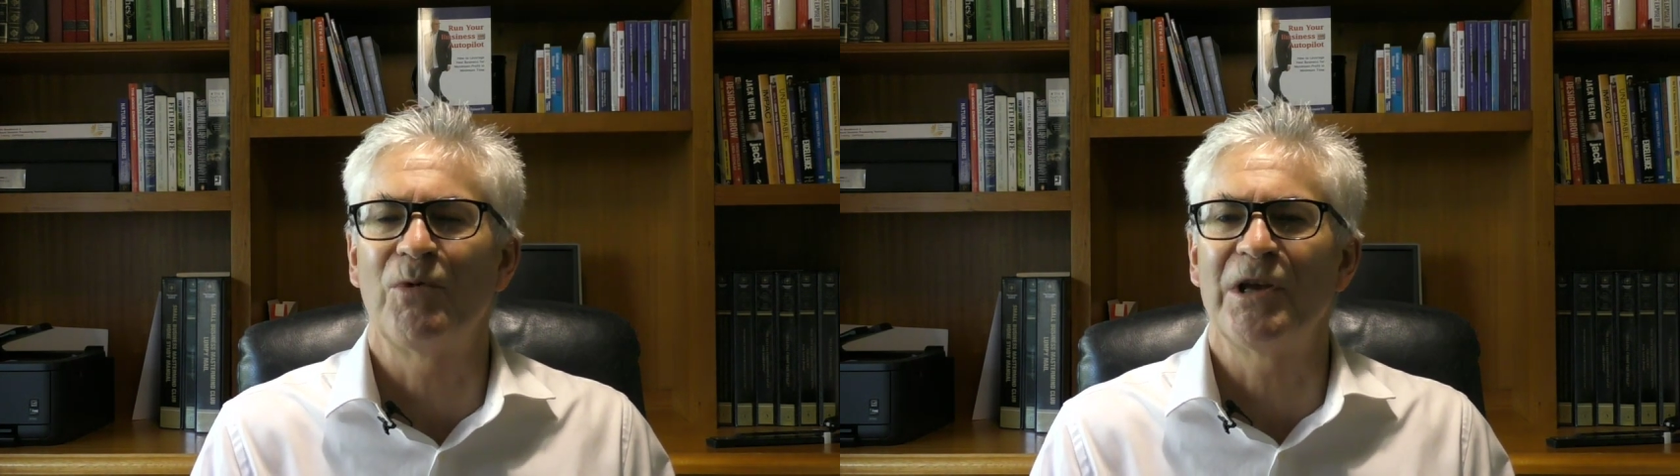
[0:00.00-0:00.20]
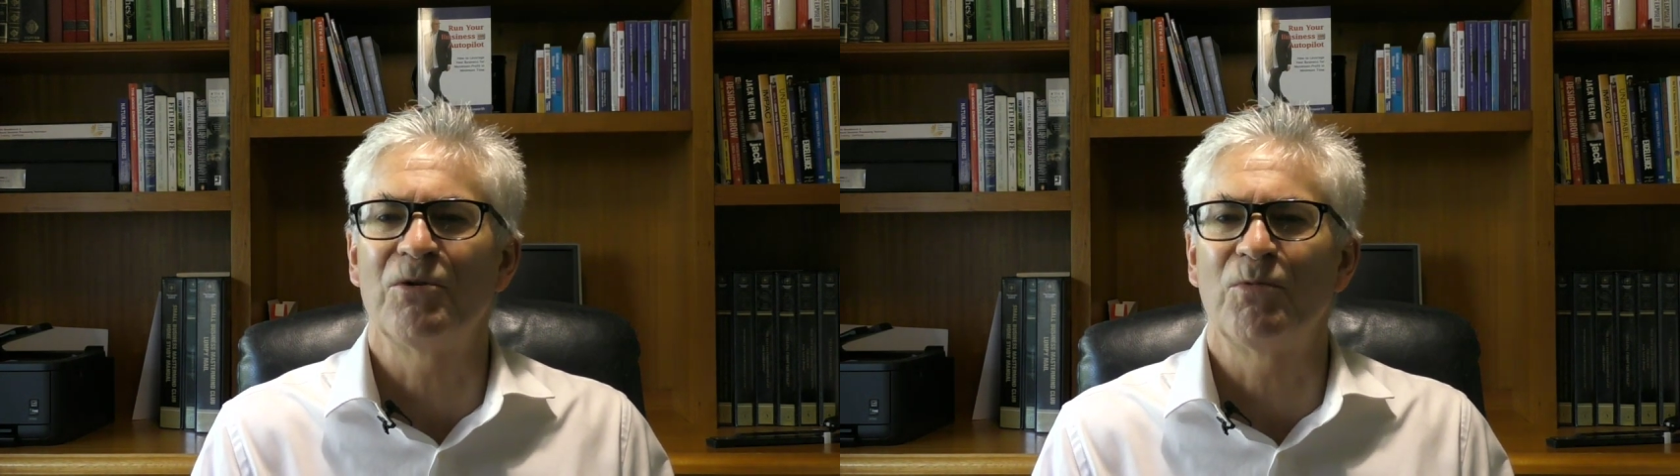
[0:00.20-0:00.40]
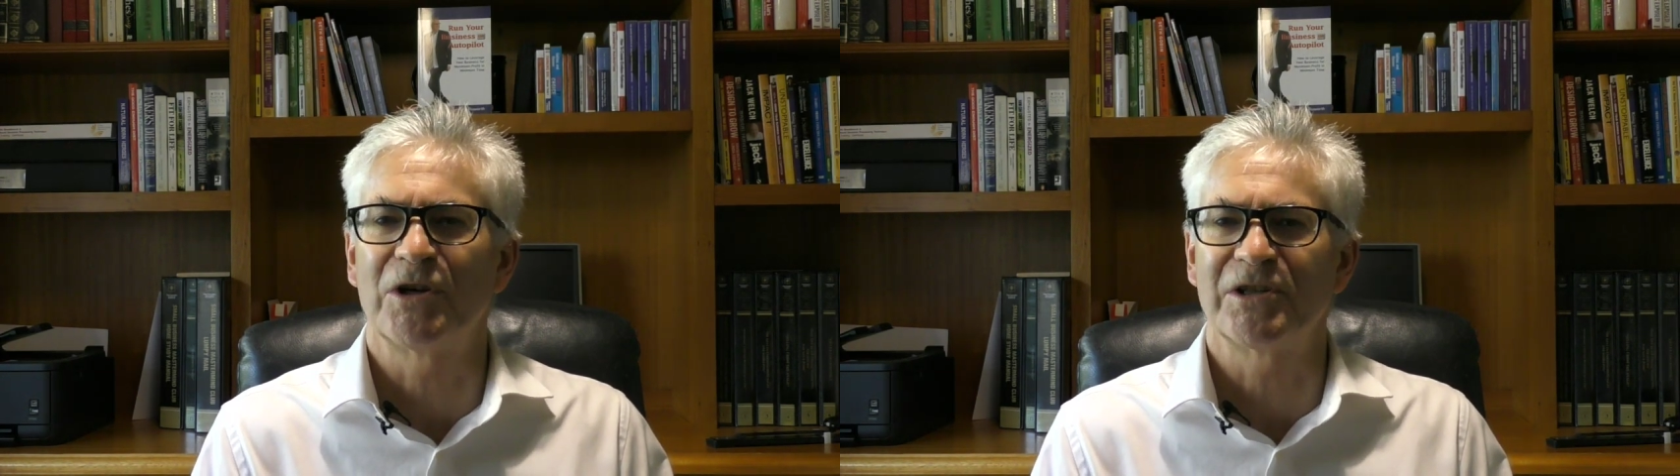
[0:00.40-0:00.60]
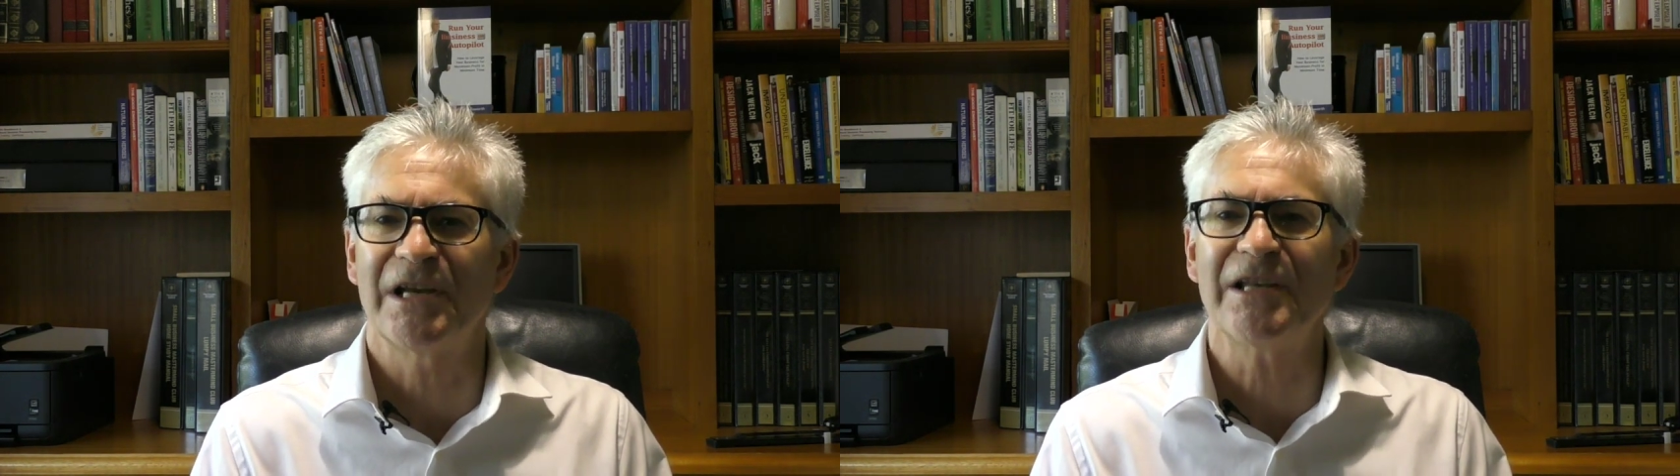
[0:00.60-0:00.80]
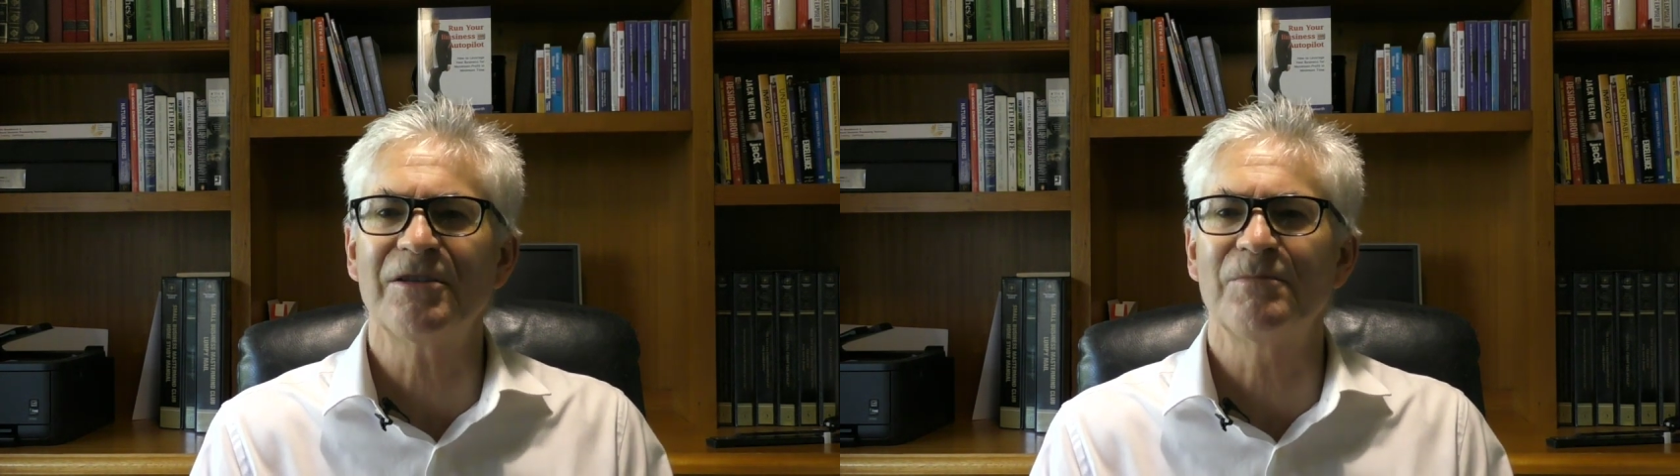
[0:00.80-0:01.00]
where you want to
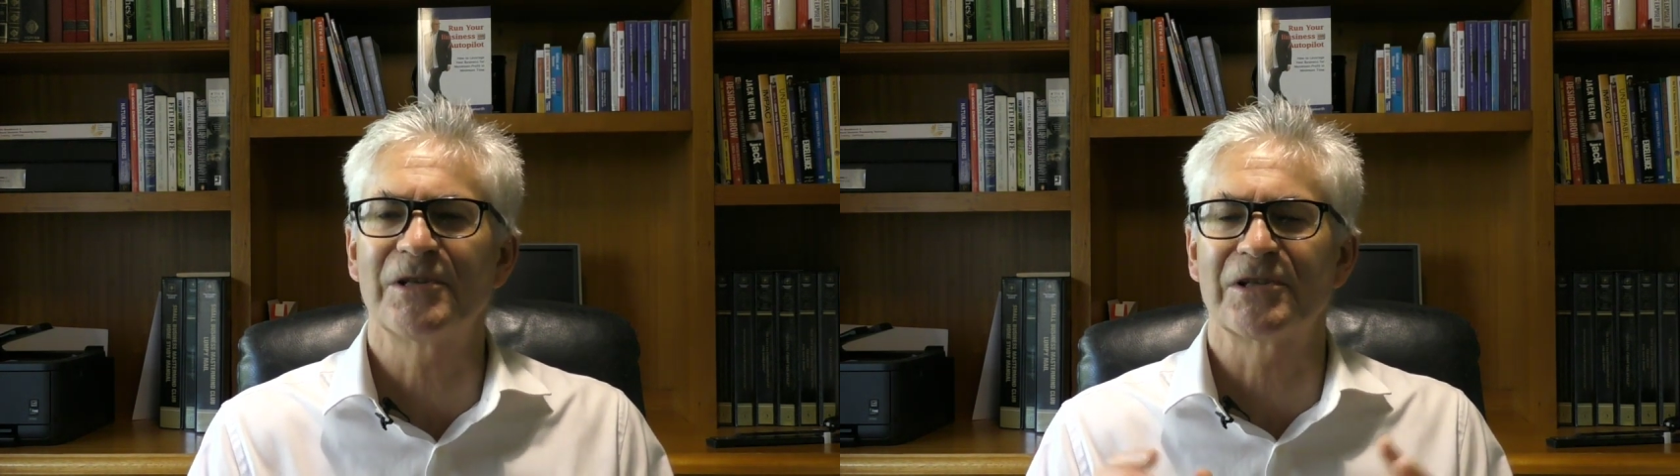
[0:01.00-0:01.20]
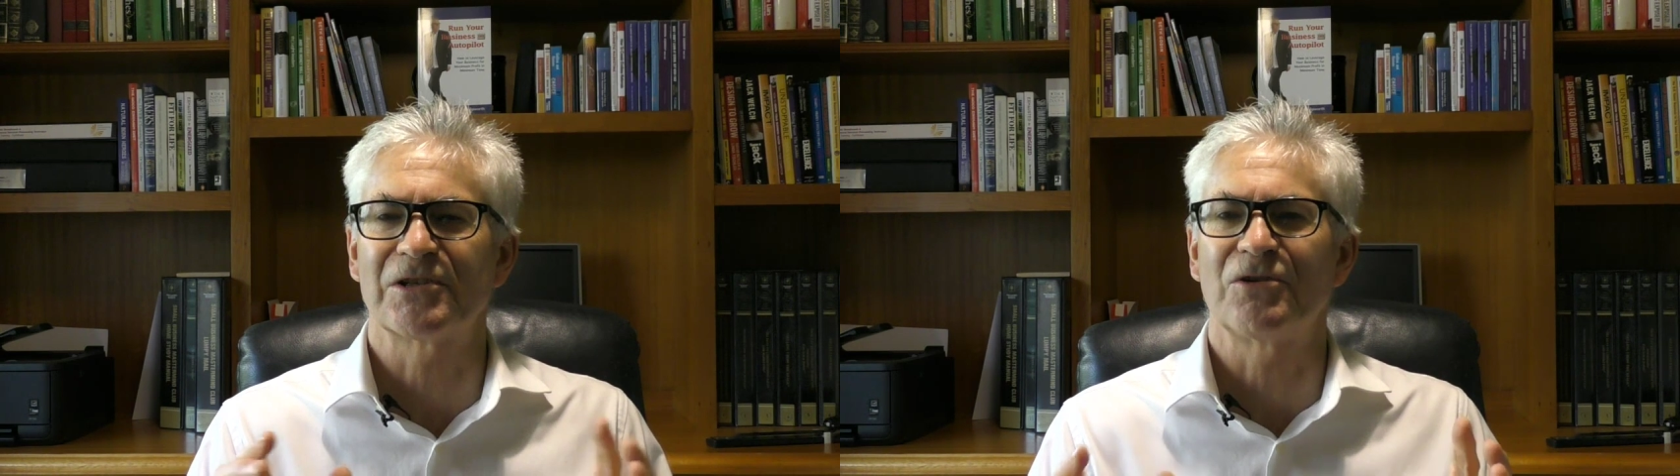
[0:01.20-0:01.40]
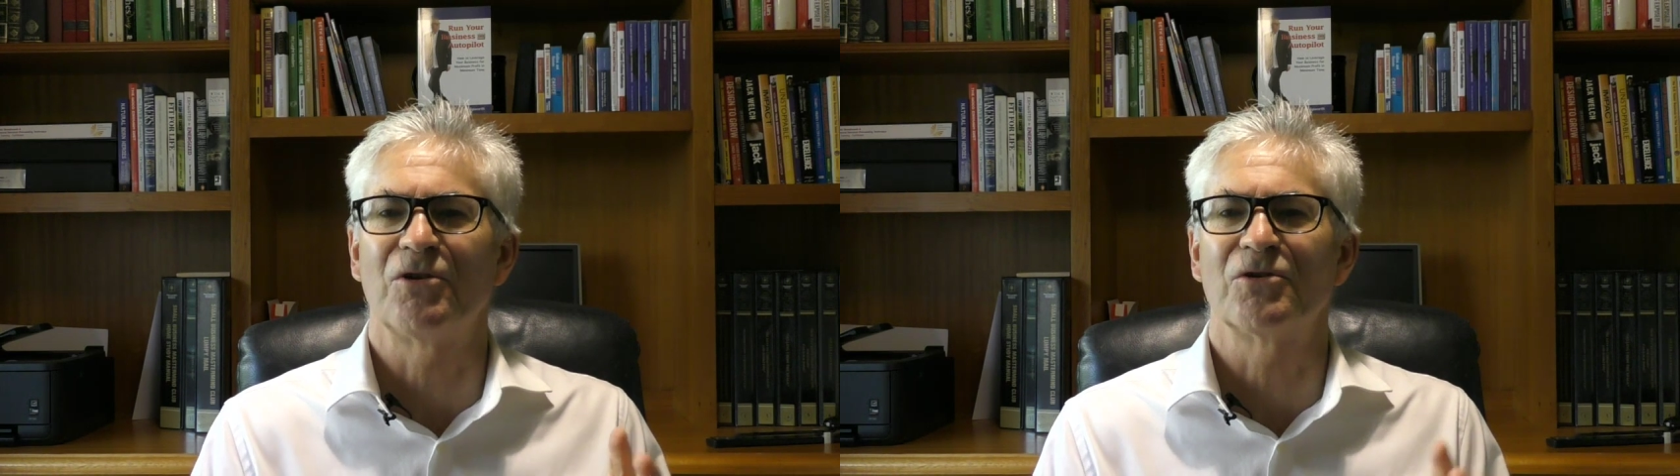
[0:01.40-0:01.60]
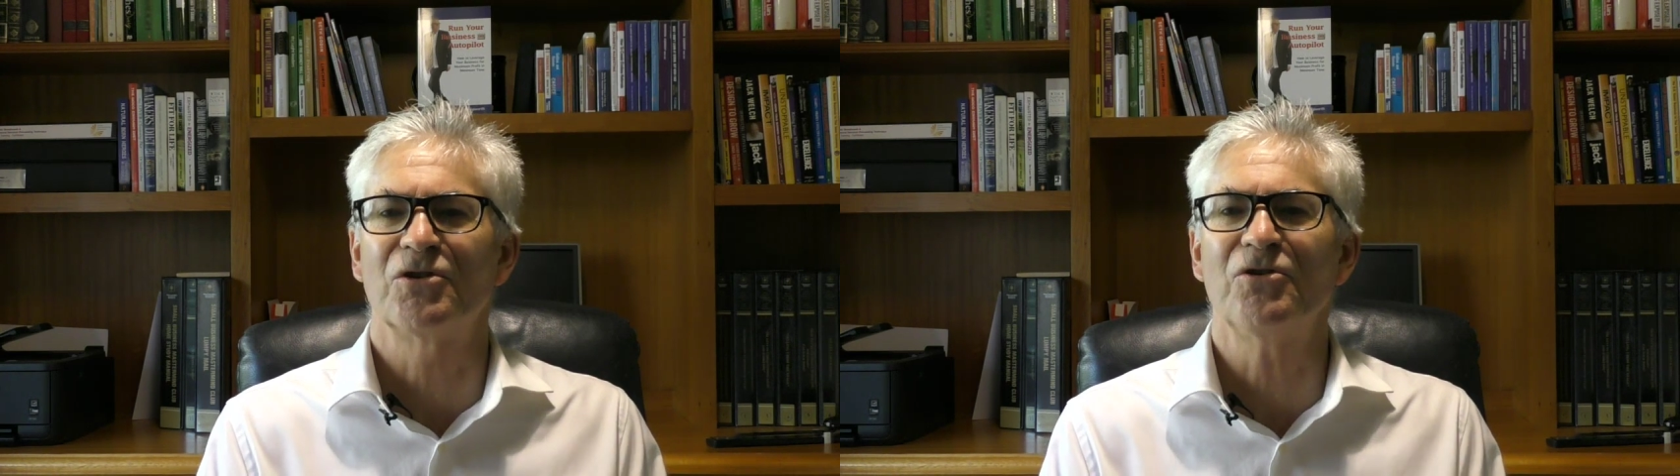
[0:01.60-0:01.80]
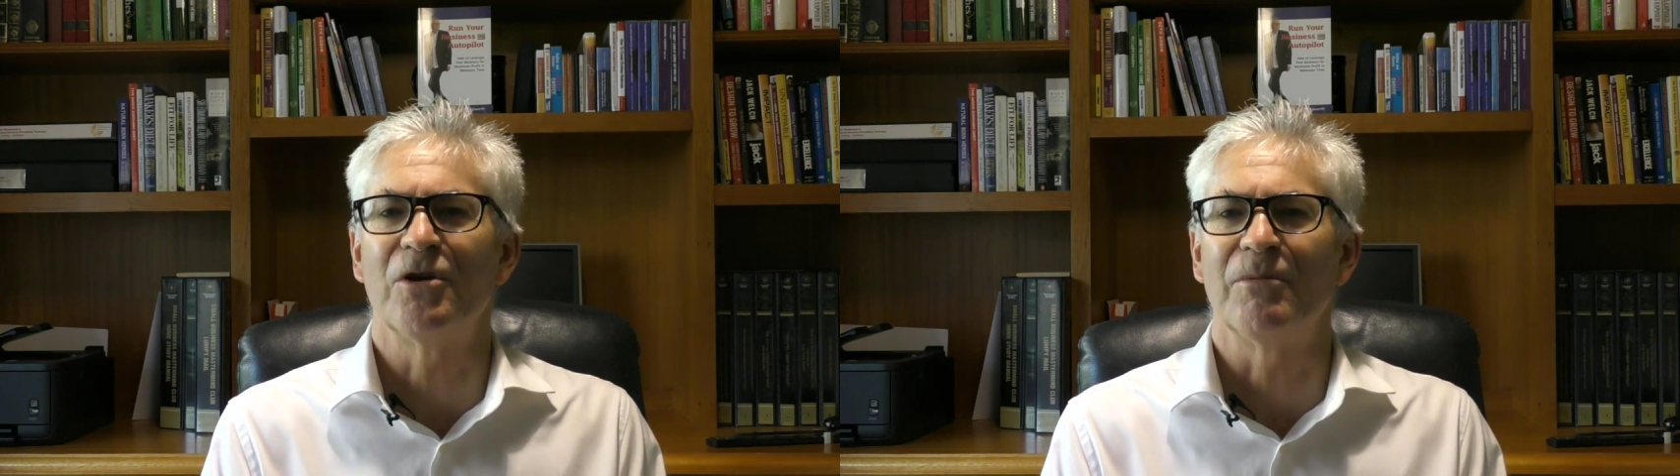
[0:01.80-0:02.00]
take the business
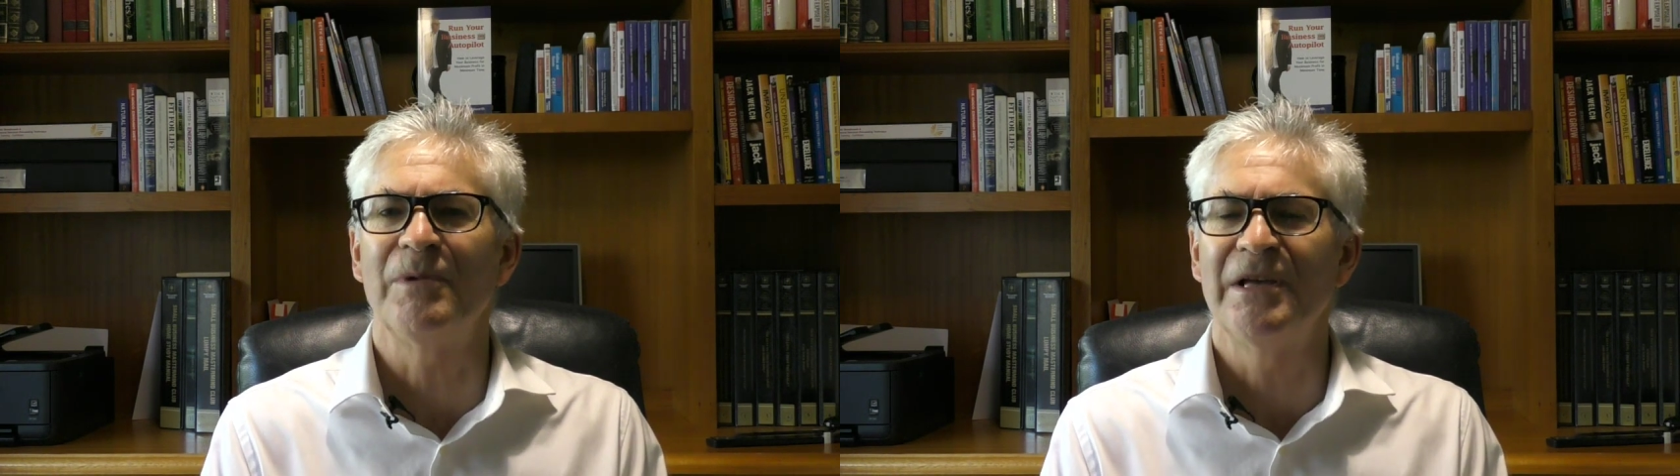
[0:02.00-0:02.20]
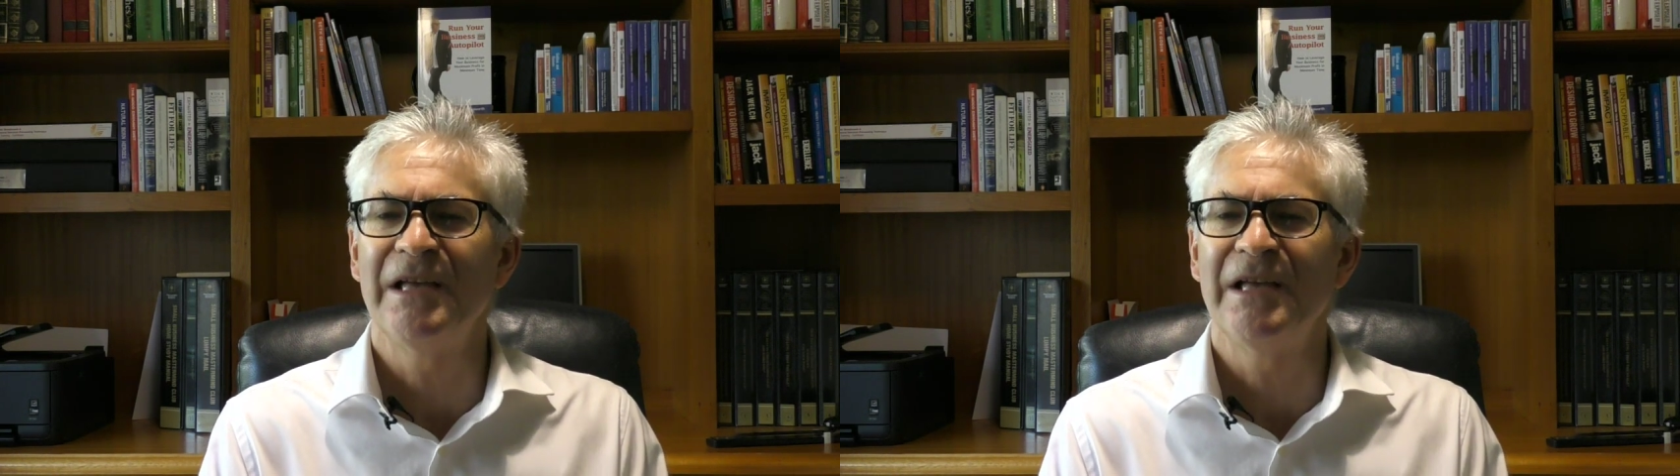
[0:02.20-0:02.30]
long-term